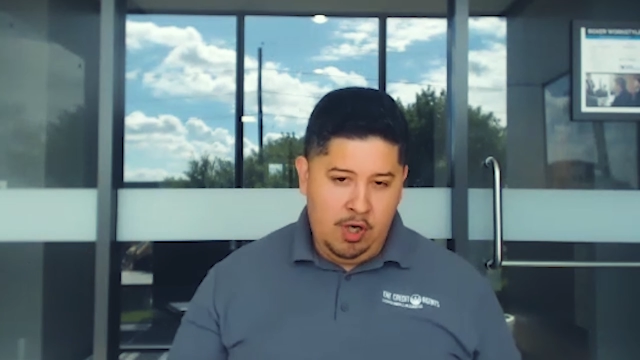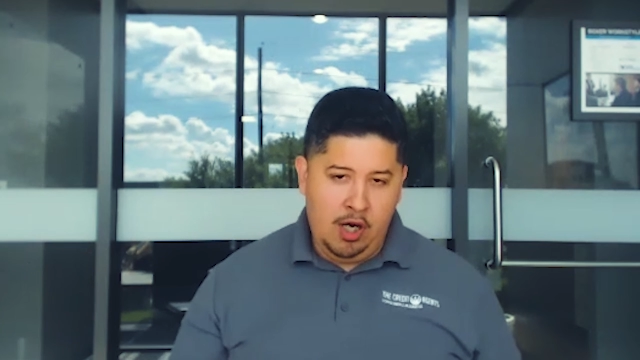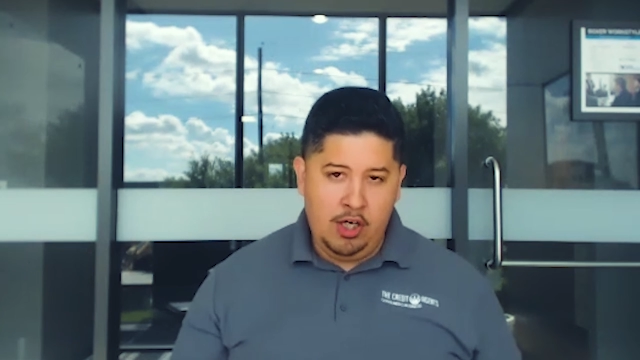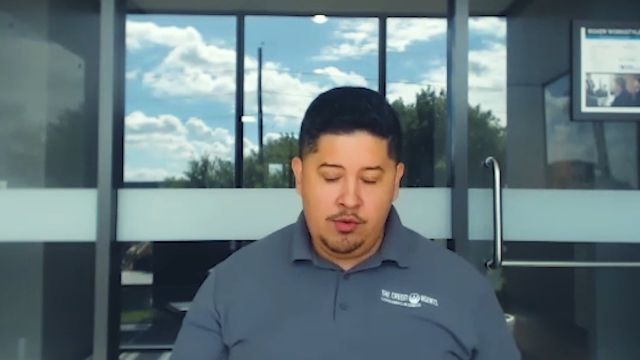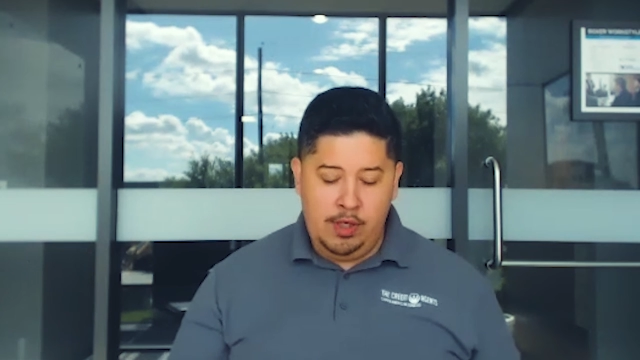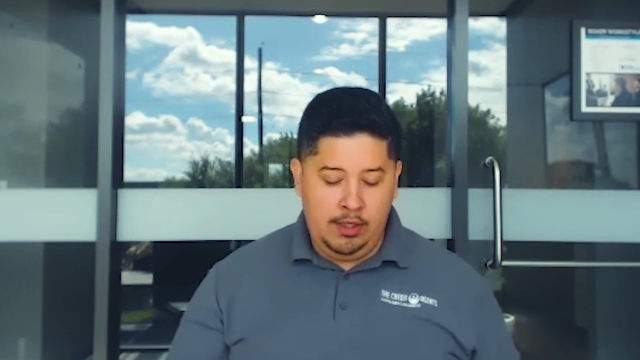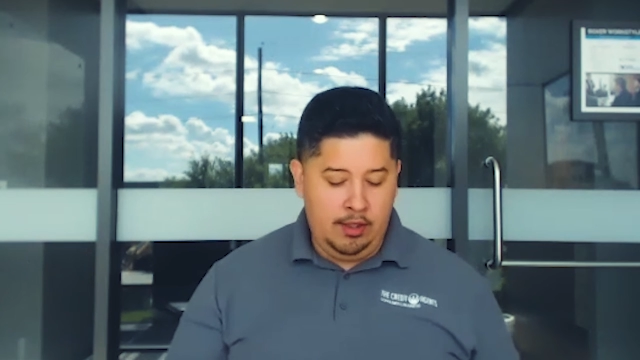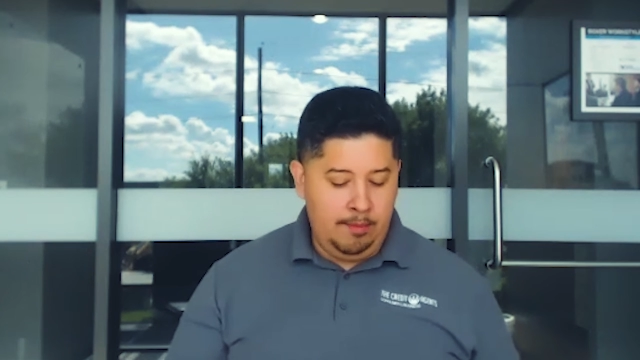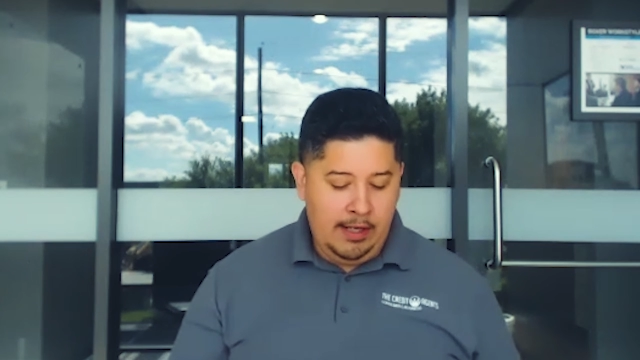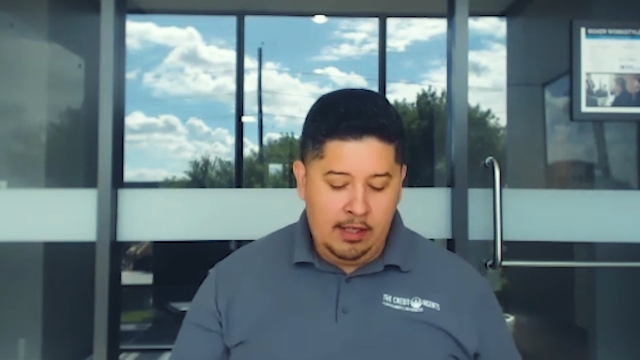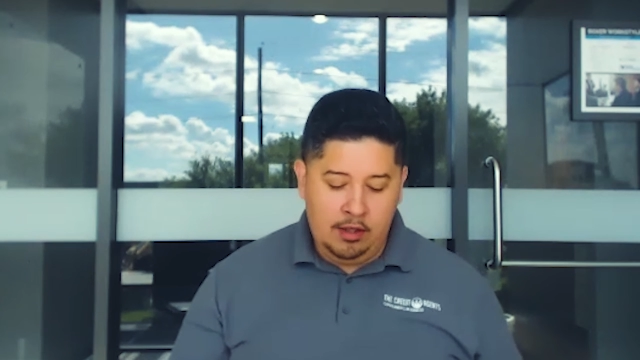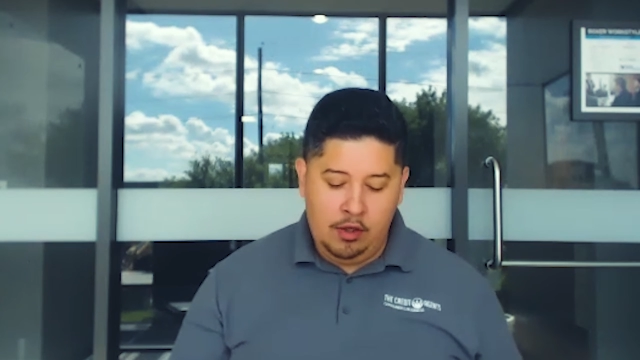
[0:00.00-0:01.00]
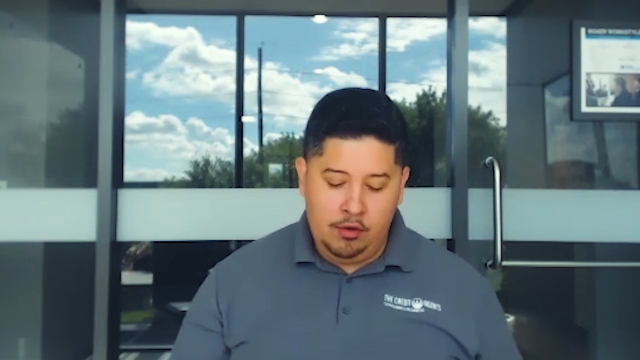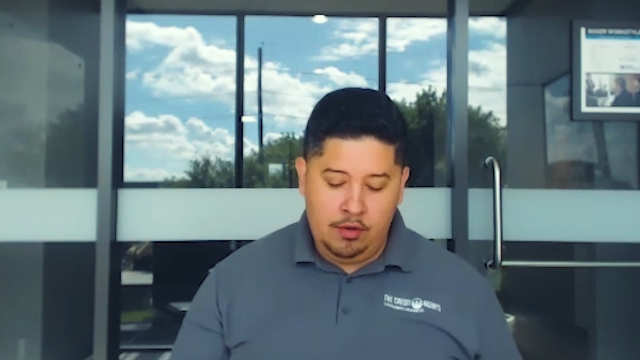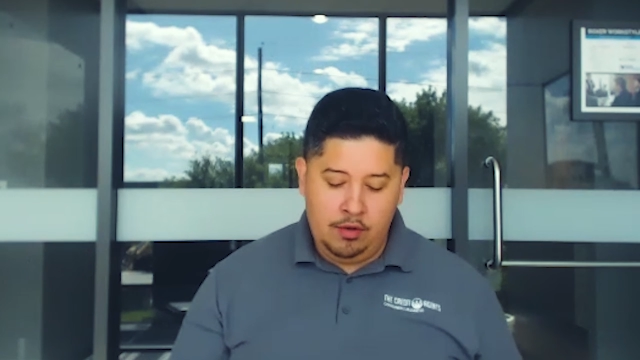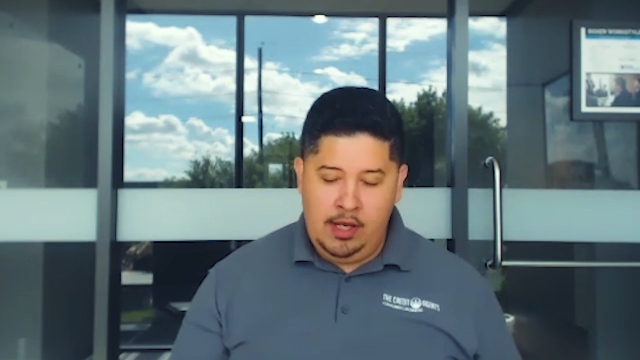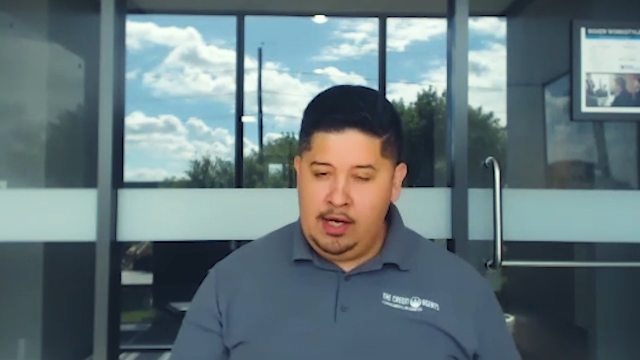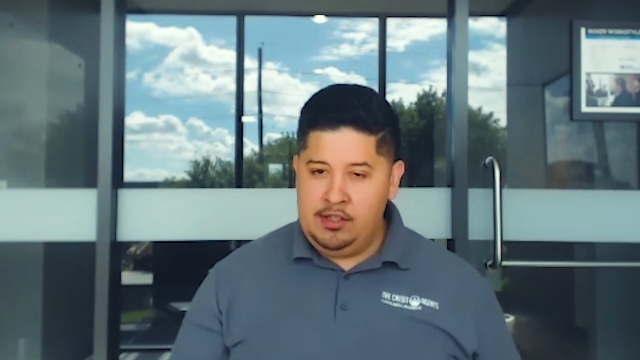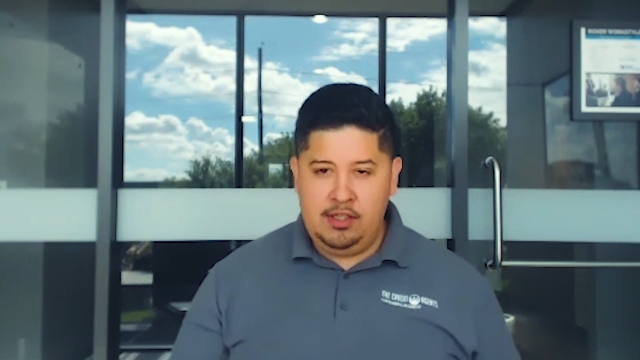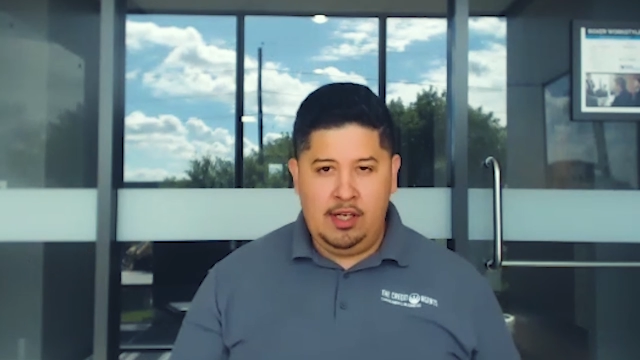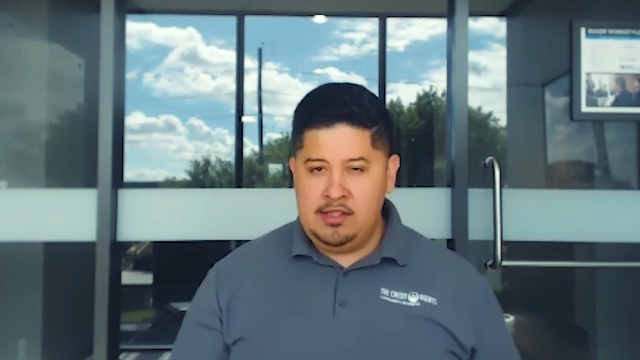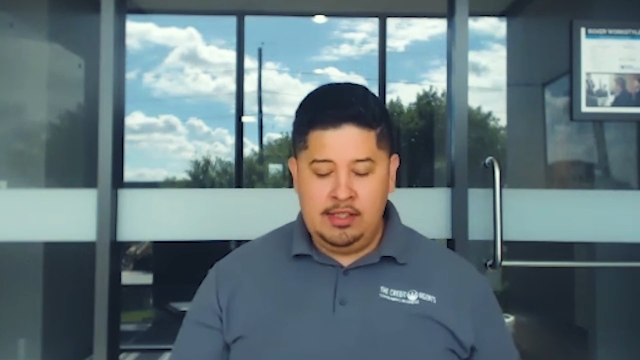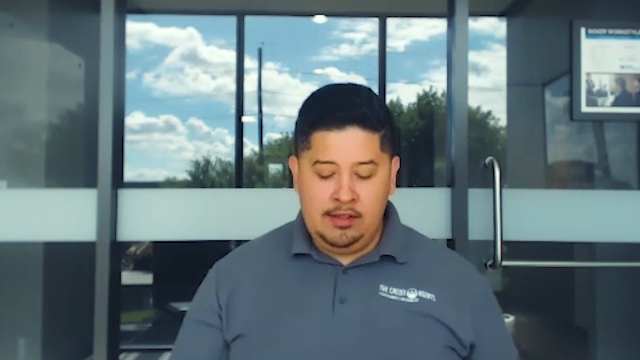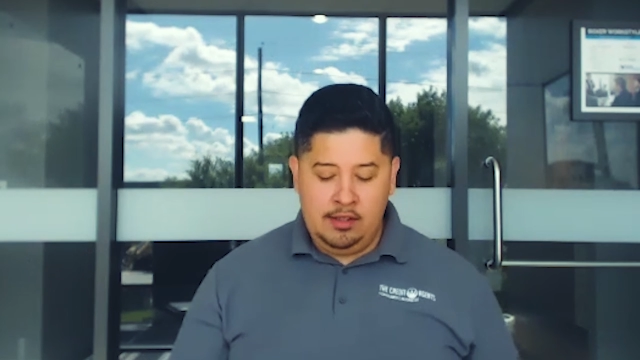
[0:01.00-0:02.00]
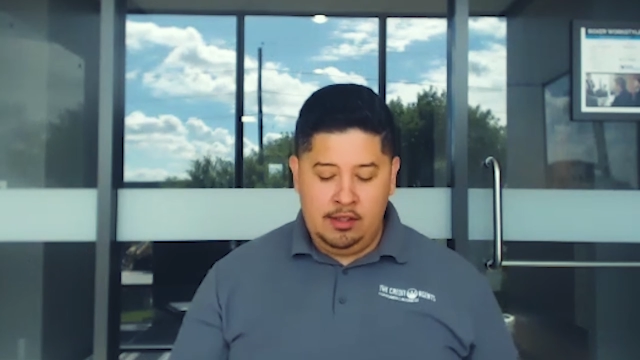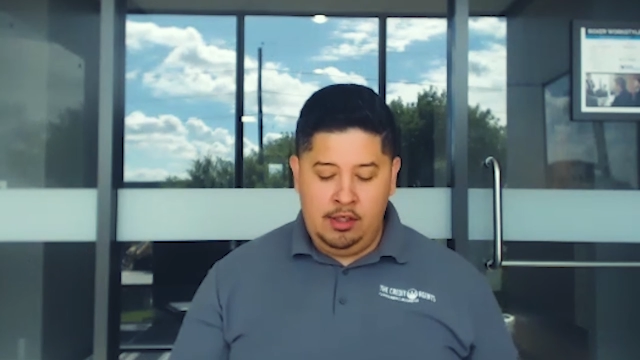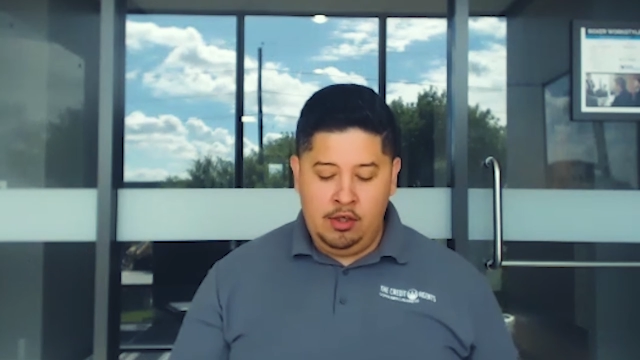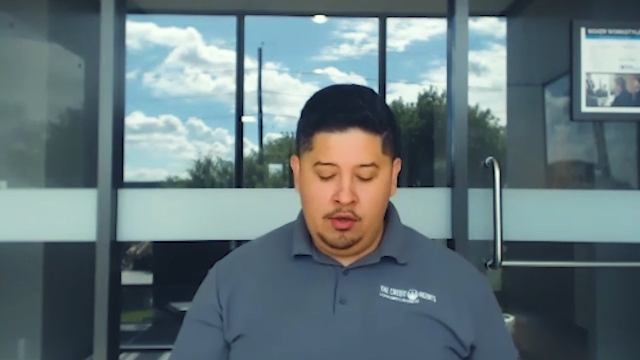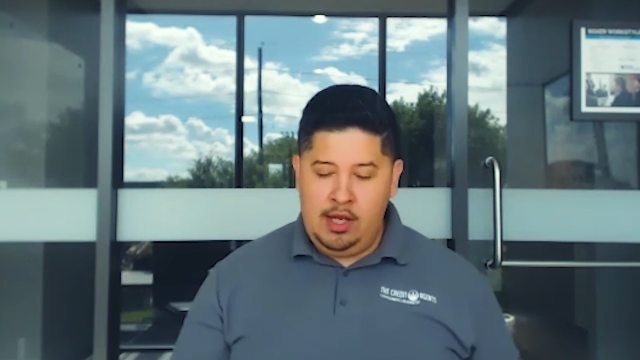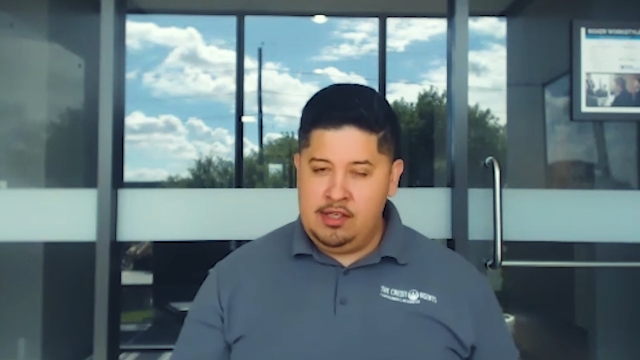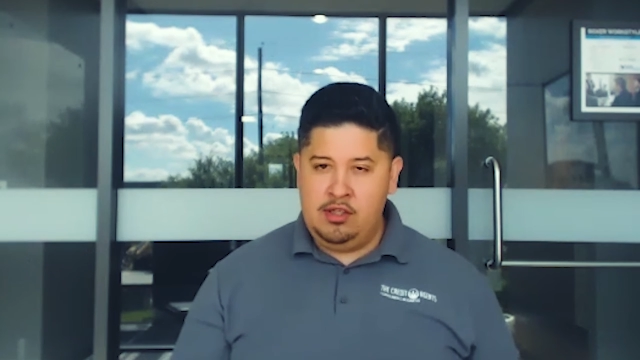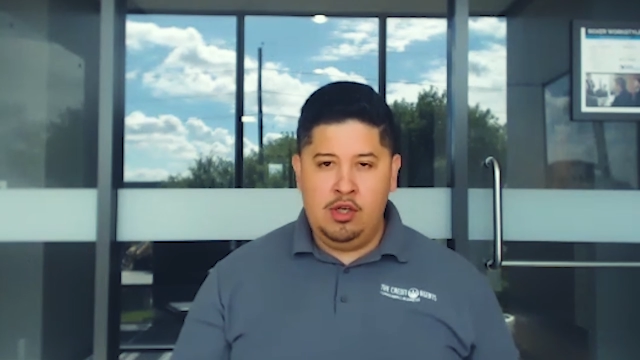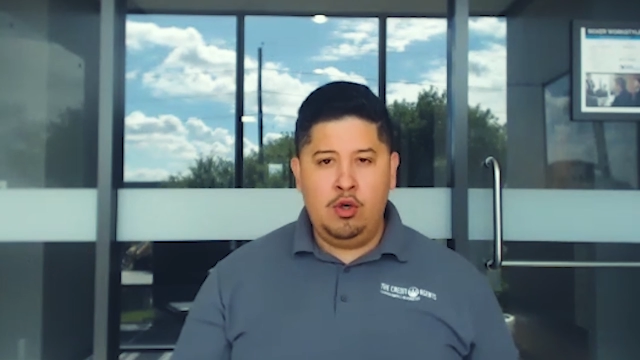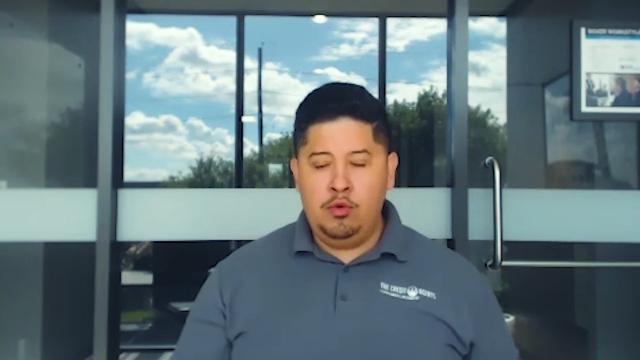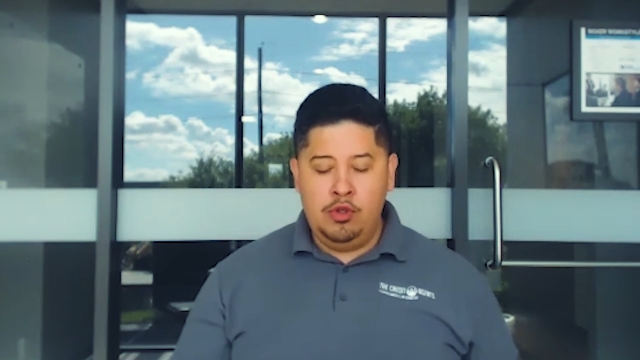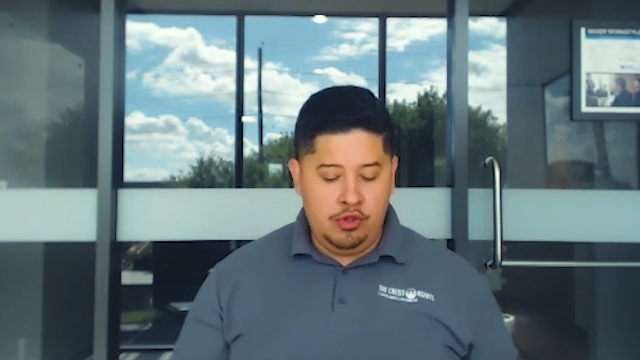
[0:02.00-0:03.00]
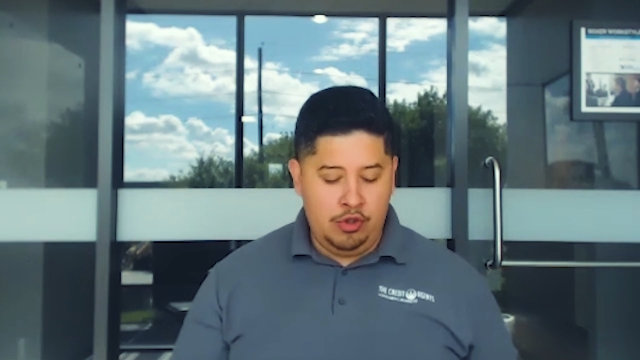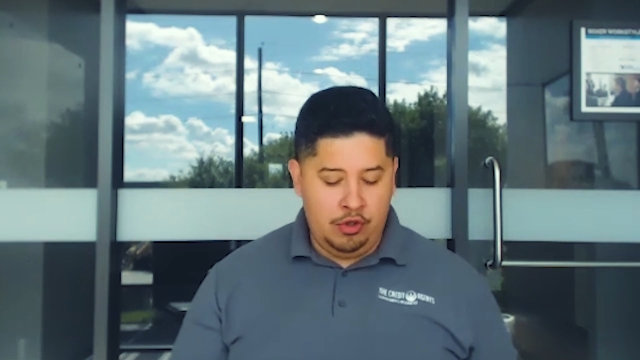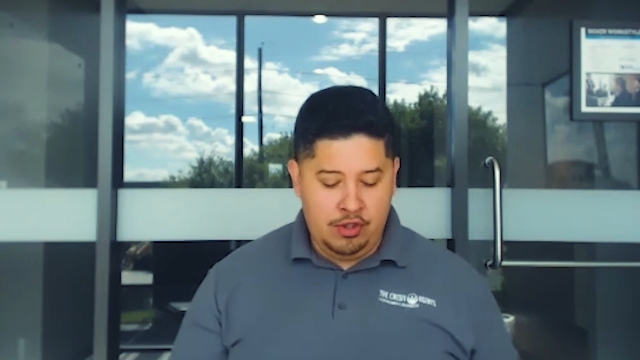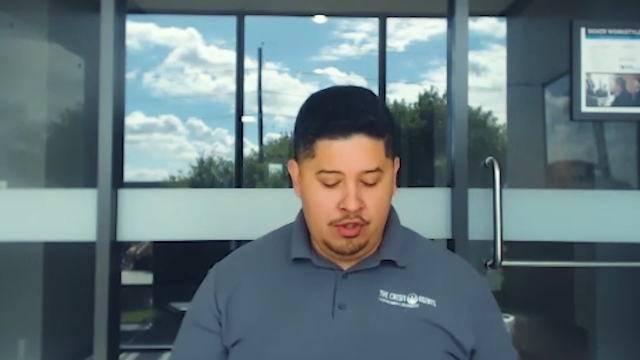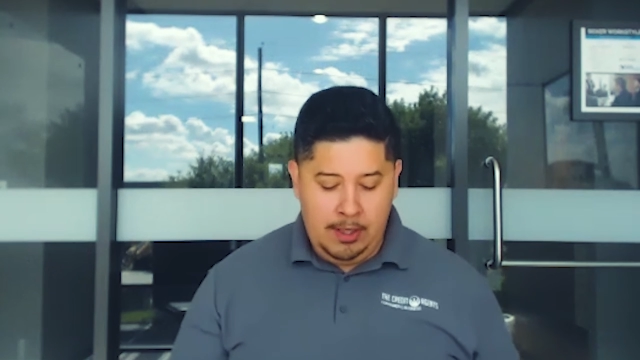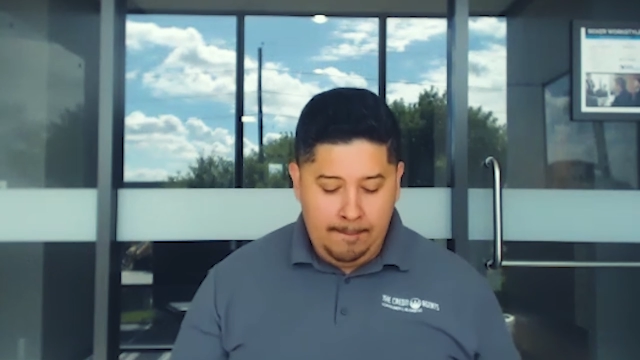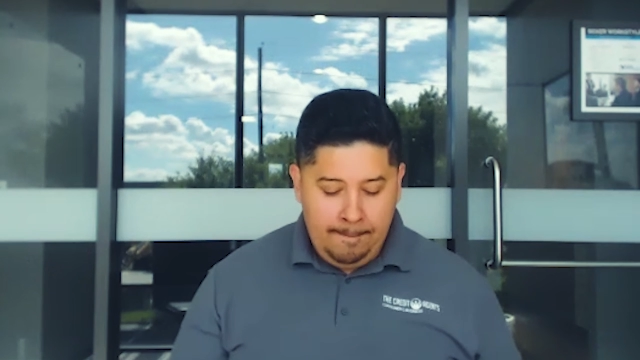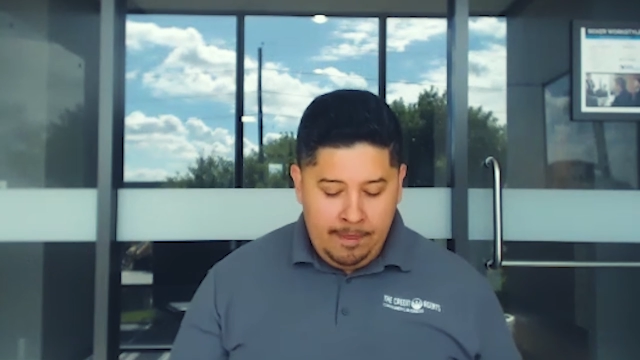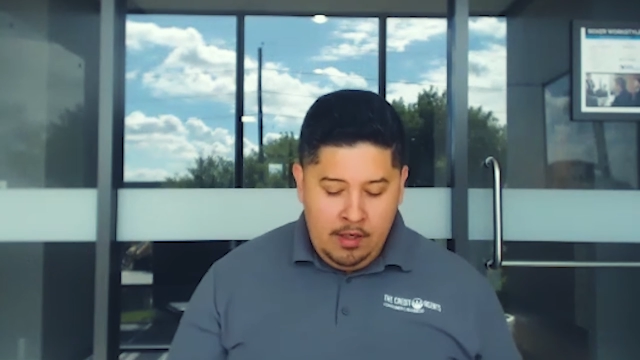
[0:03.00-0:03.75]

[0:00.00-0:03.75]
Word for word: contract the payday loan actually has nothing you know has no New Jersey